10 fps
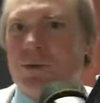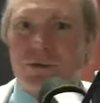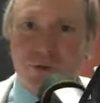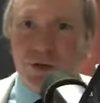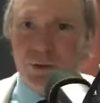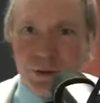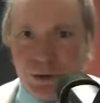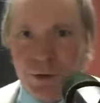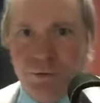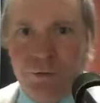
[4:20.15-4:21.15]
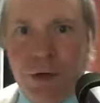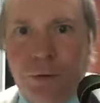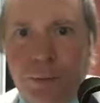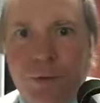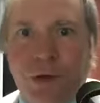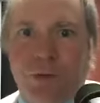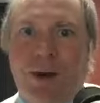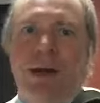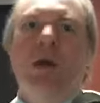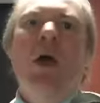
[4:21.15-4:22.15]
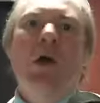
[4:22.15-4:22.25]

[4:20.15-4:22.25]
and so, you know, your feet are moving around.